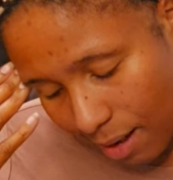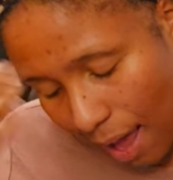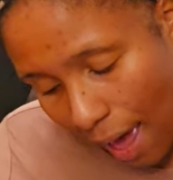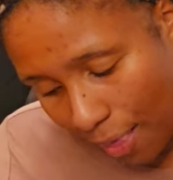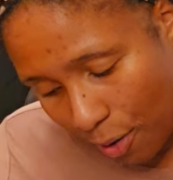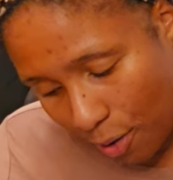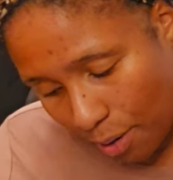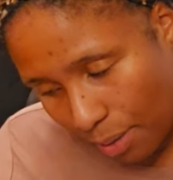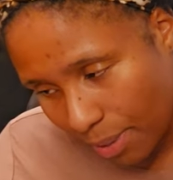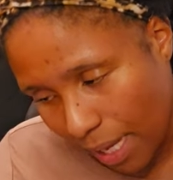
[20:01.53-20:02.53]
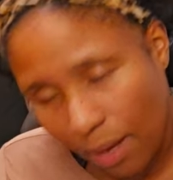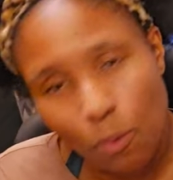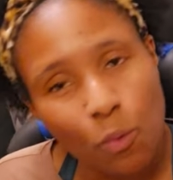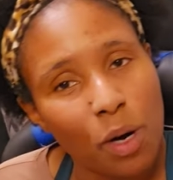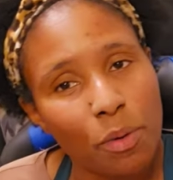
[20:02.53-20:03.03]
Heather that was like,
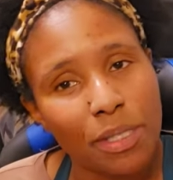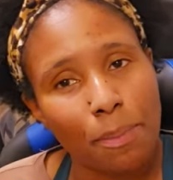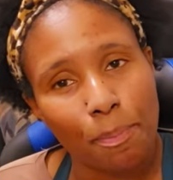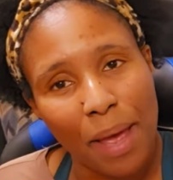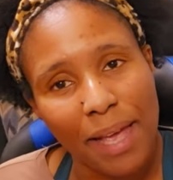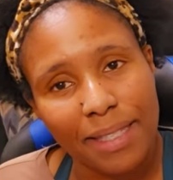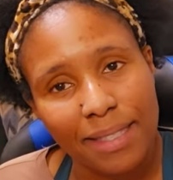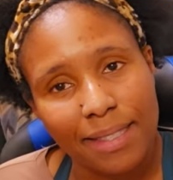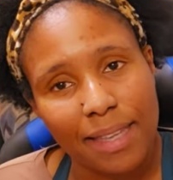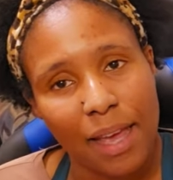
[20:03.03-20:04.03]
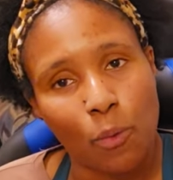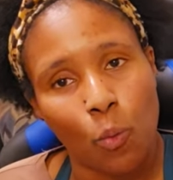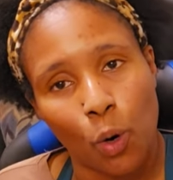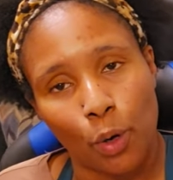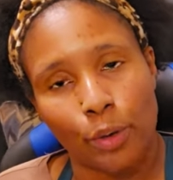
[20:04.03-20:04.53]
what was the best and
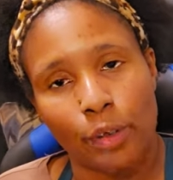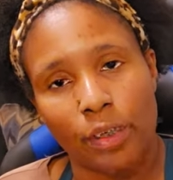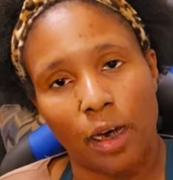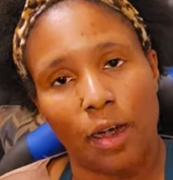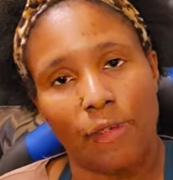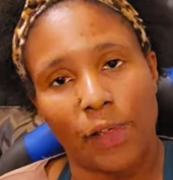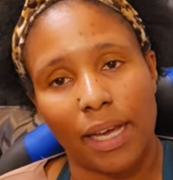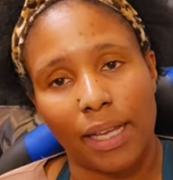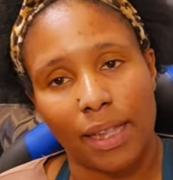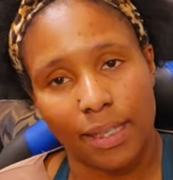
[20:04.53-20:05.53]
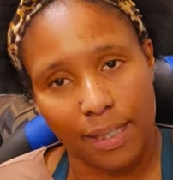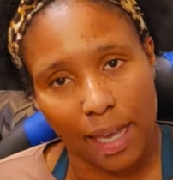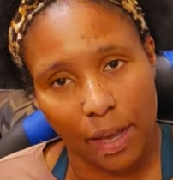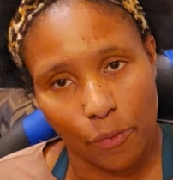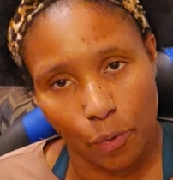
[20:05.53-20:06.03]
worst of like this
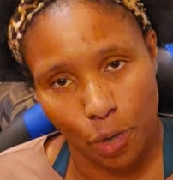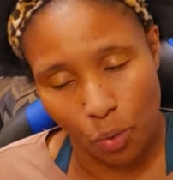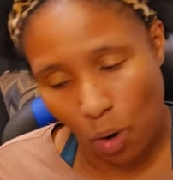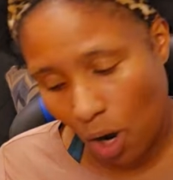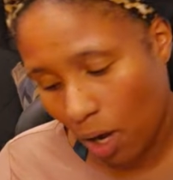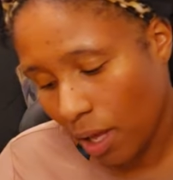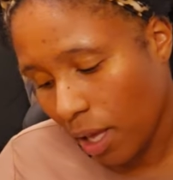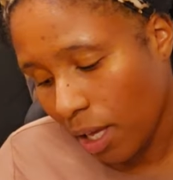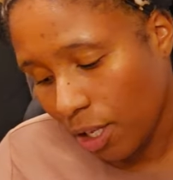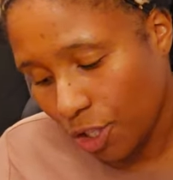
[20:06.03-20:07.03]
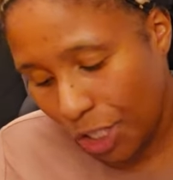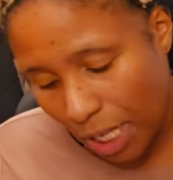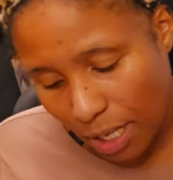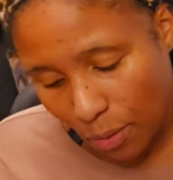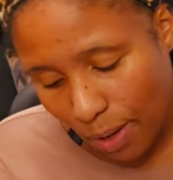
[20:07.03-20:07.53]
day for you all?
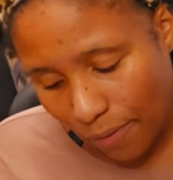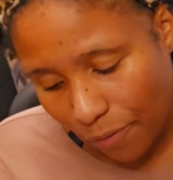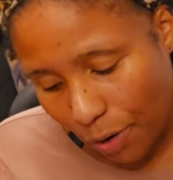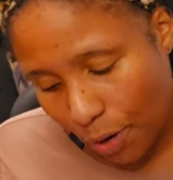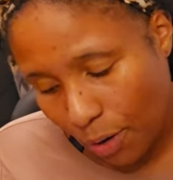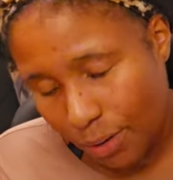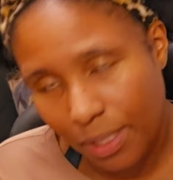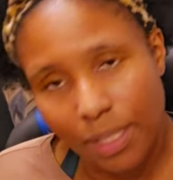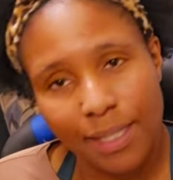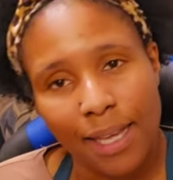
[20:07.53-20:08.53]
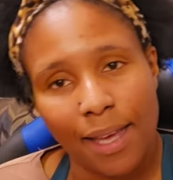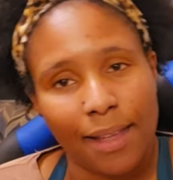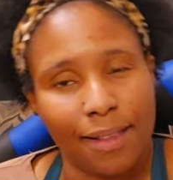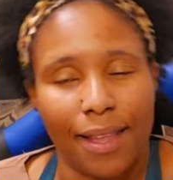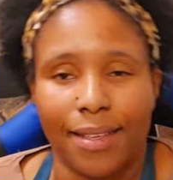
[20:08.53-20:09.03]
Gina went first and
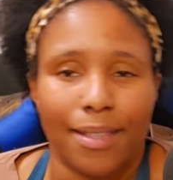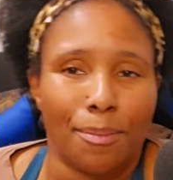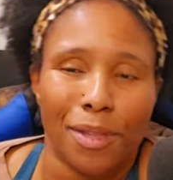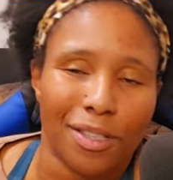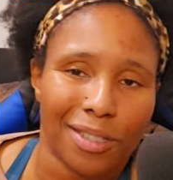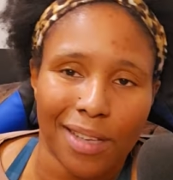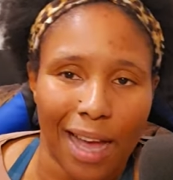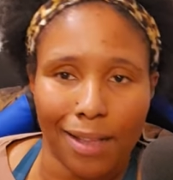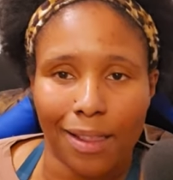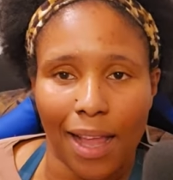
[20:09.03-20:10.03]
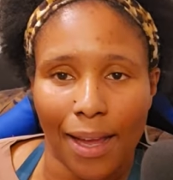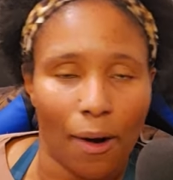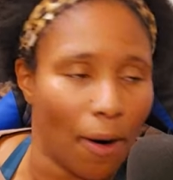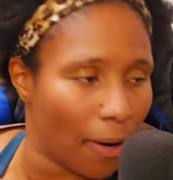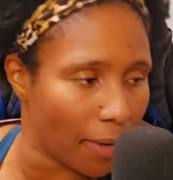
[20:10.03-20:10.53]
said like something just kind of
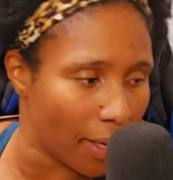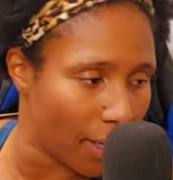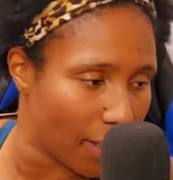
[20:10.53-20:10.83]
lighthearted.